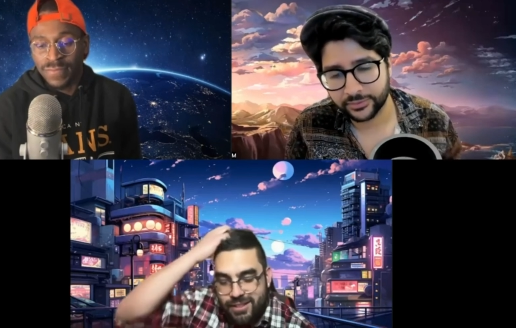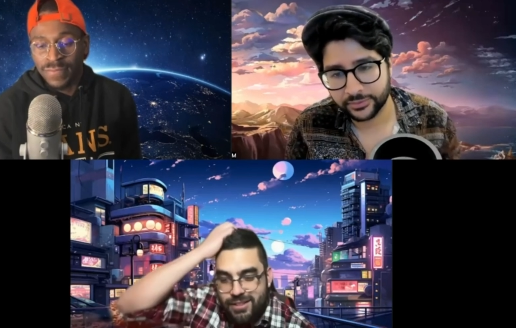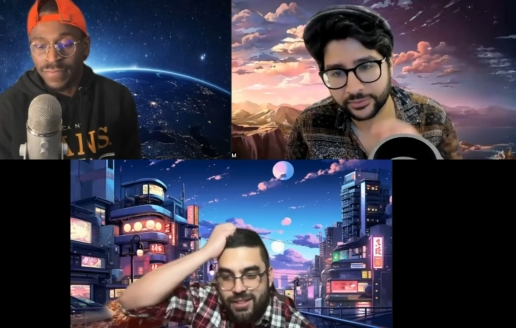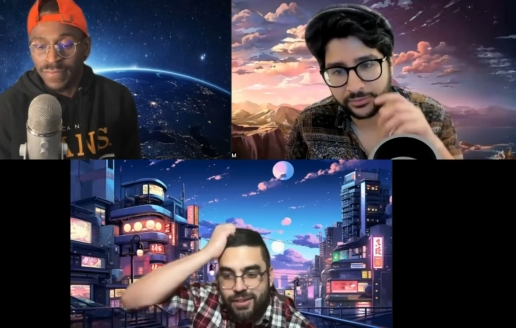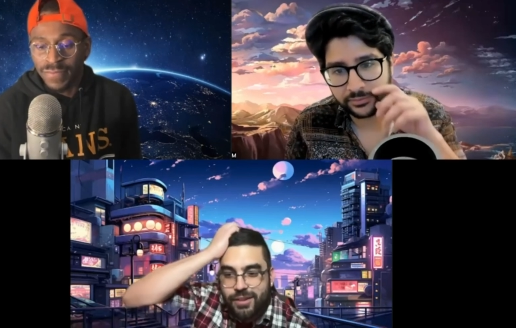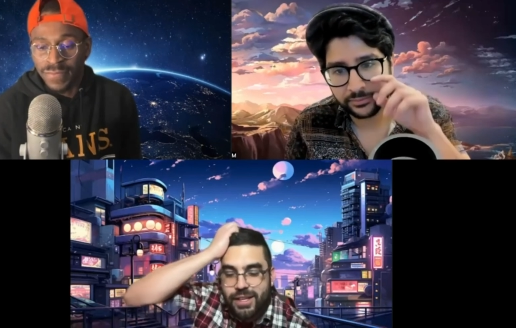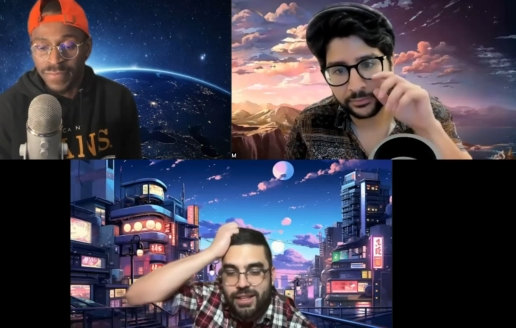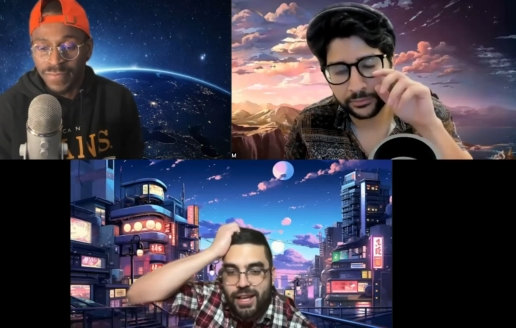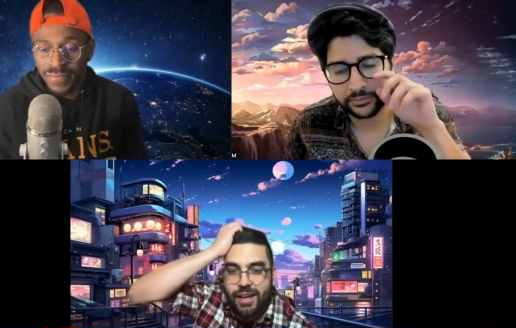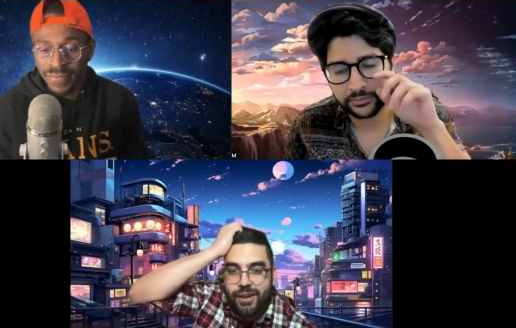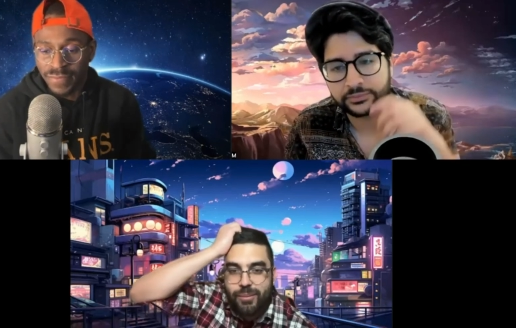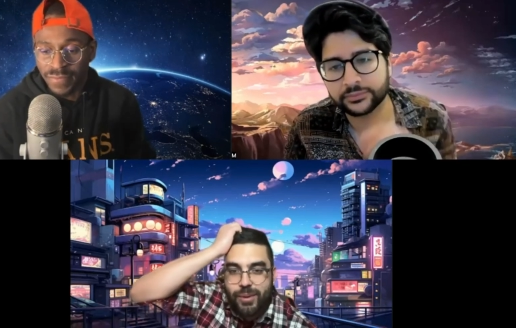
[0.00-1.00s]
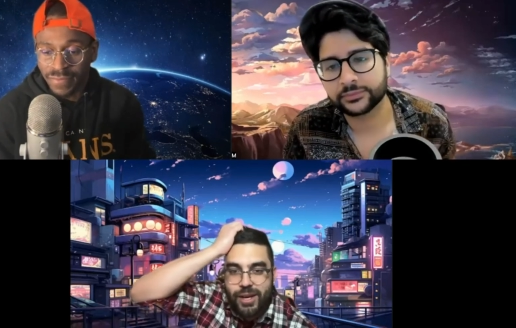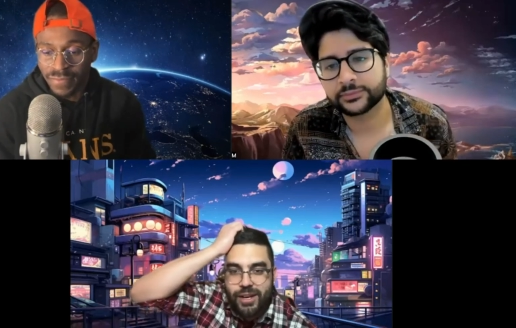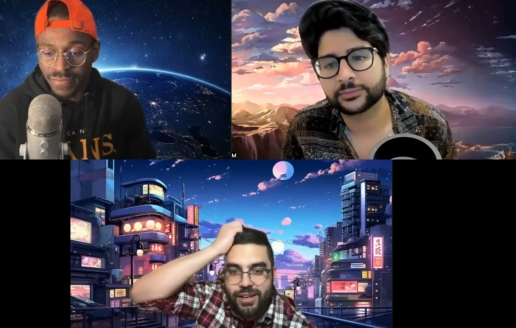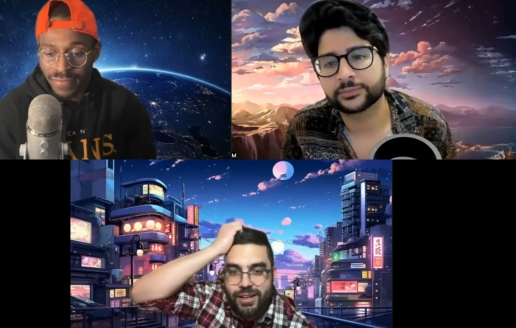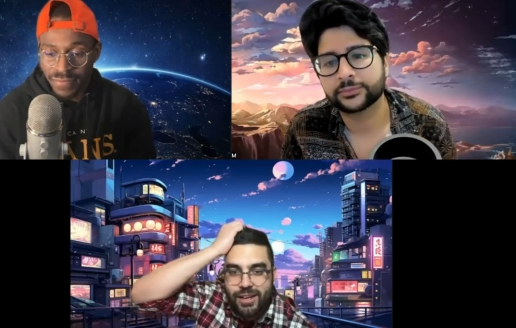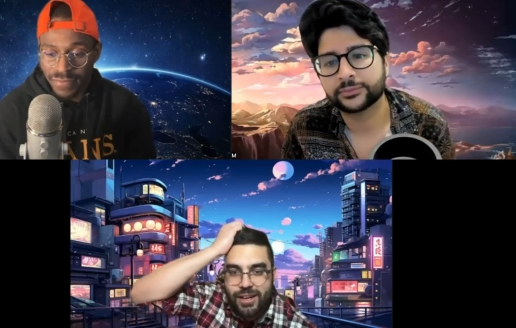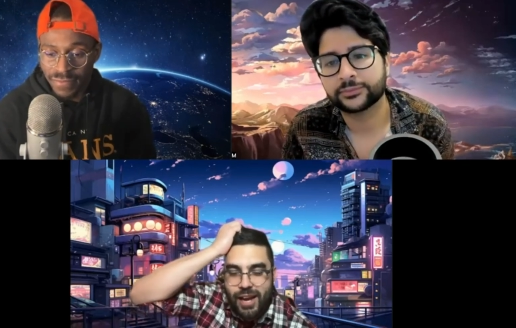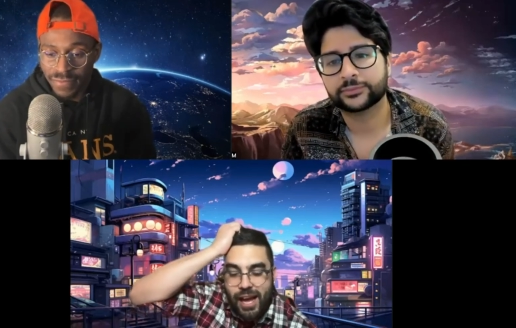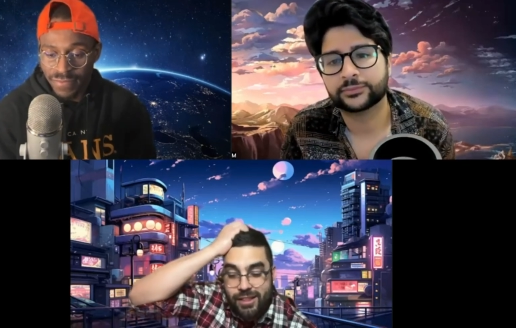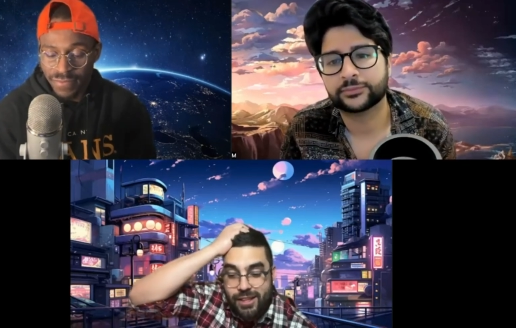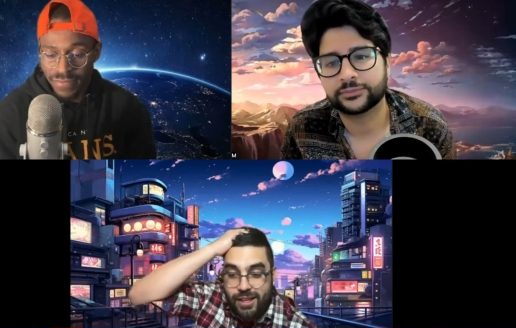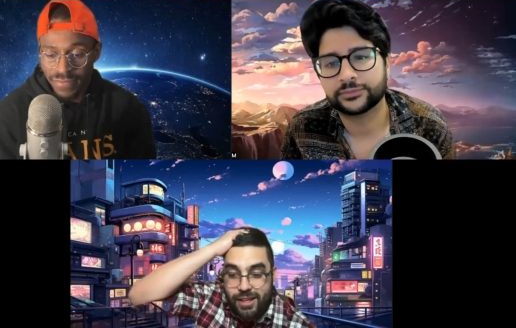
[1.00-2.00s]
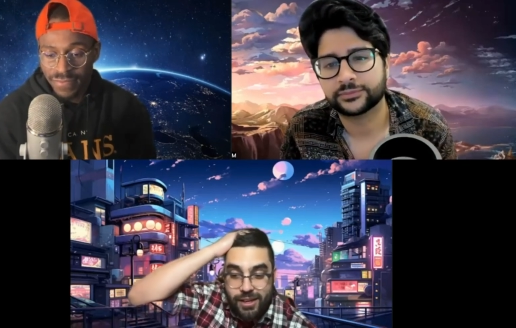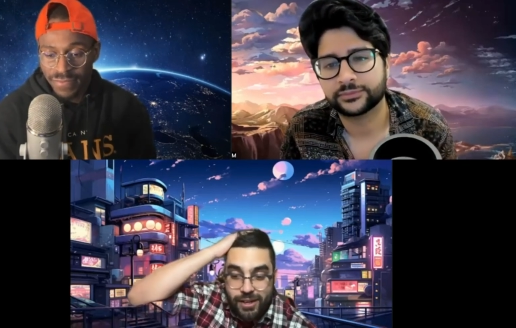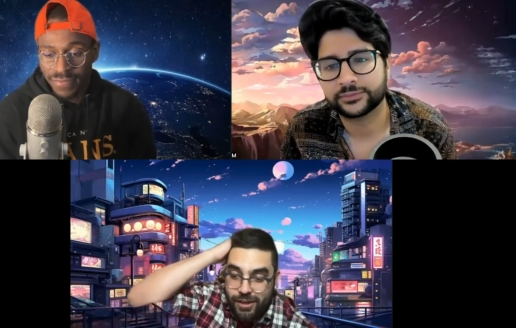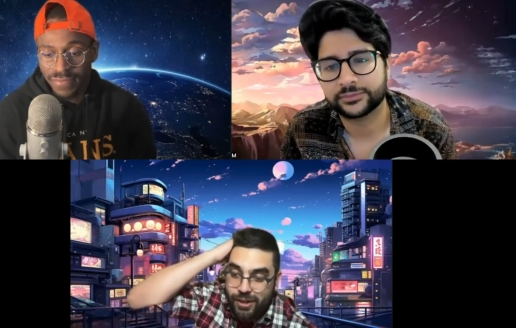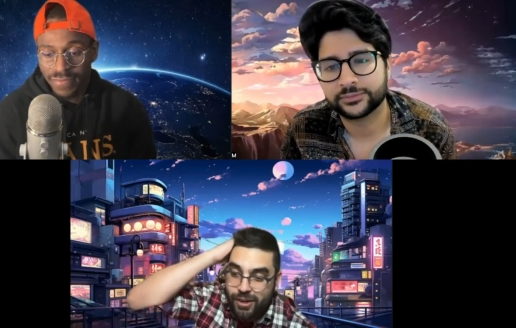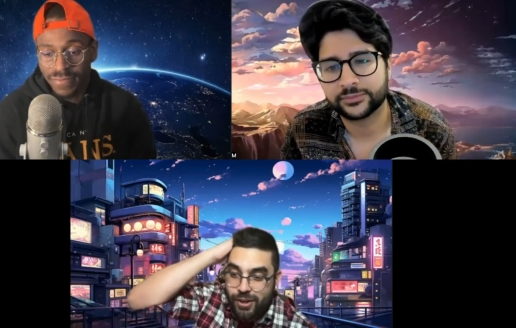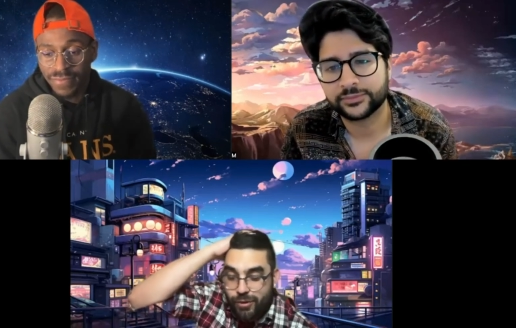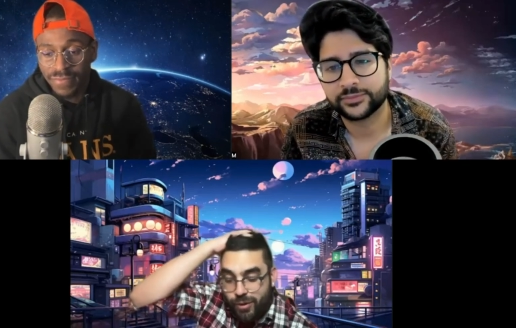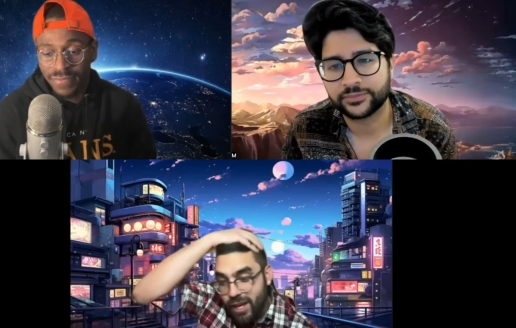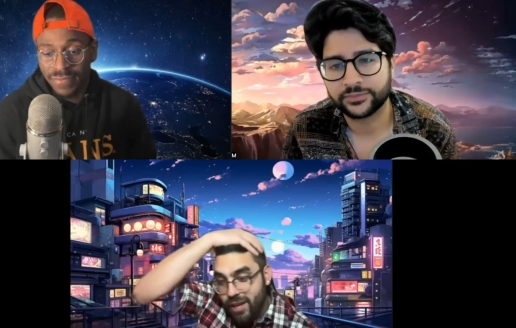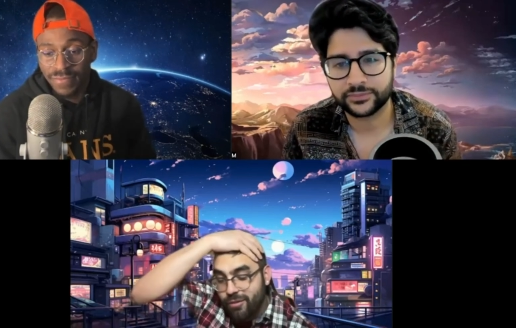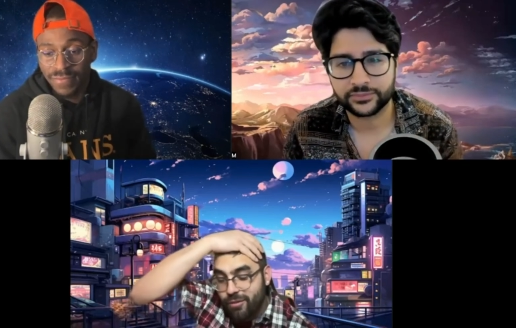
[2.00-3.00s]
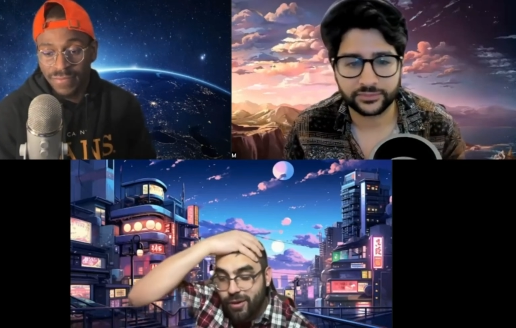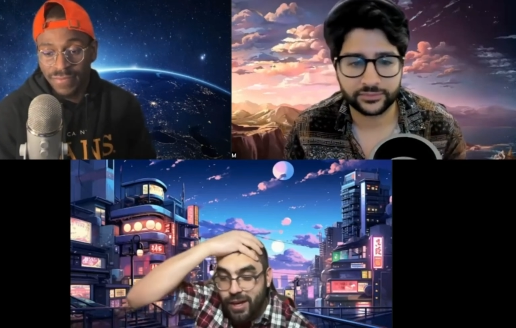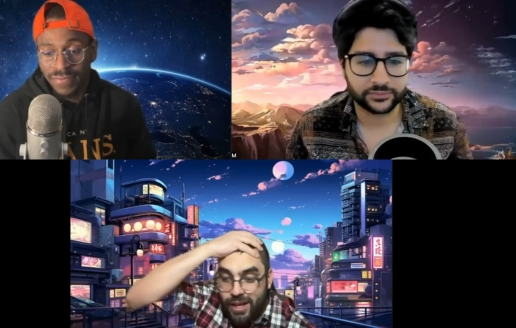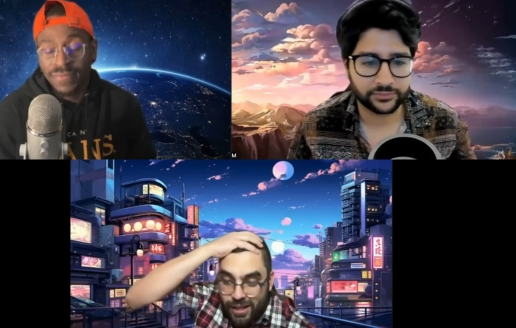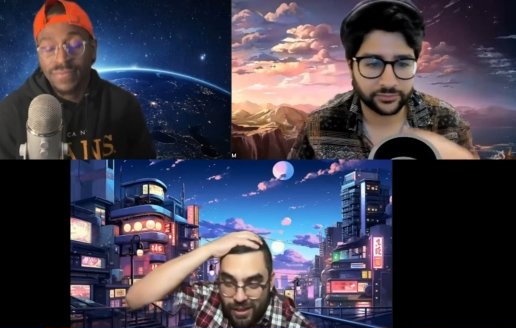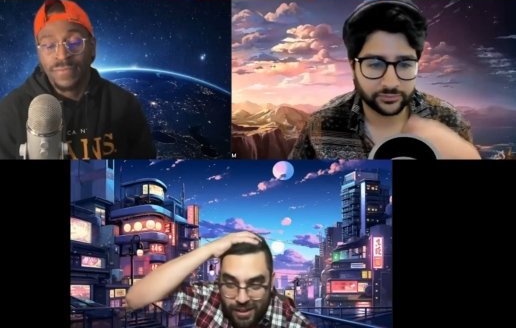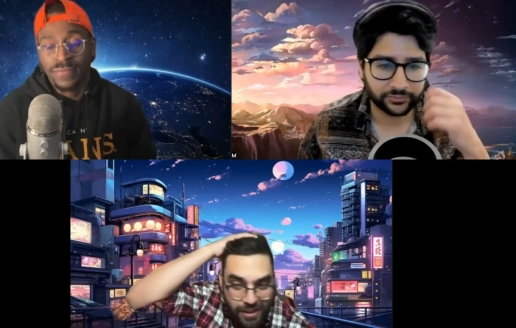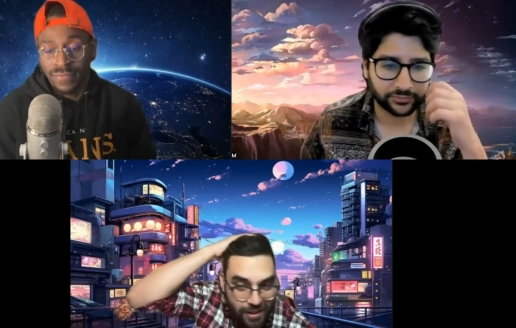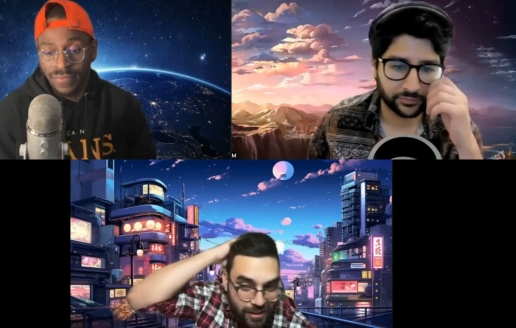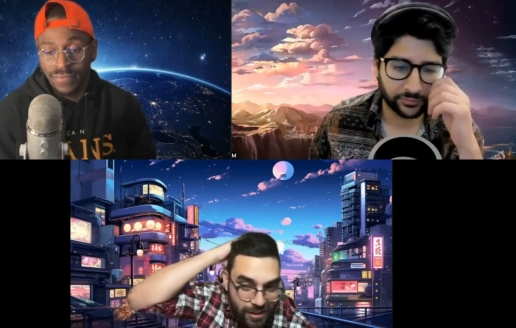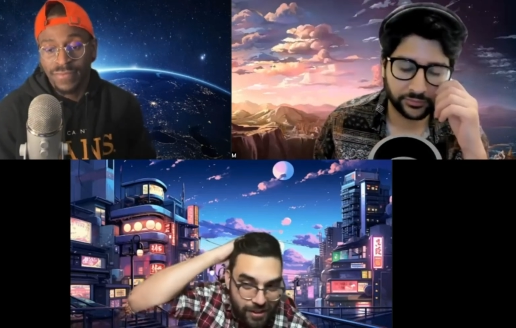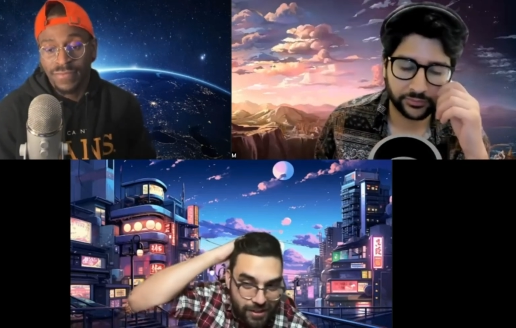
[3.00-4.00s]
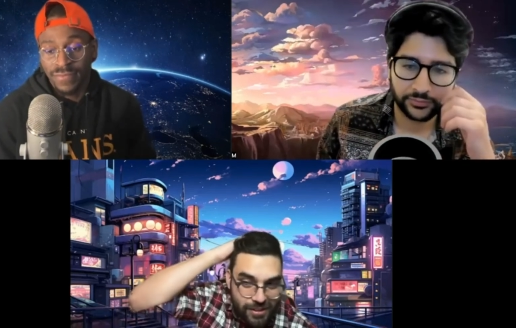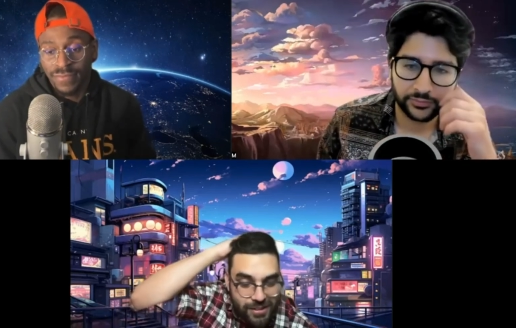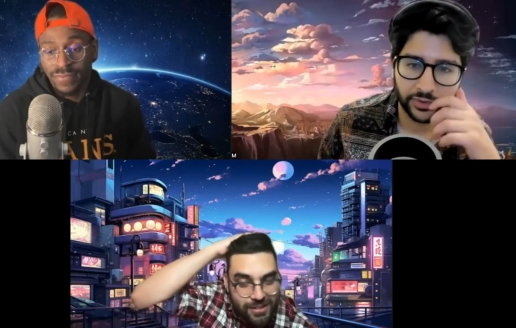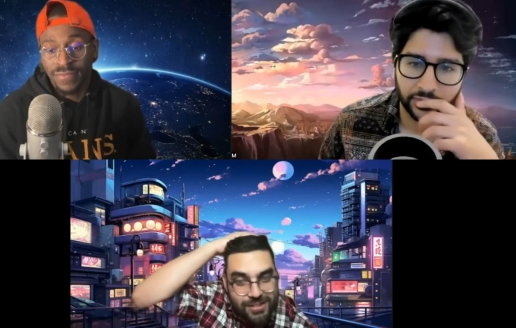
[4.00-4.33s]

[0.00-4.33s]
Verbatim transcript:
Speaker 1: and stuff like that. But I think they did a creative way, and they're they're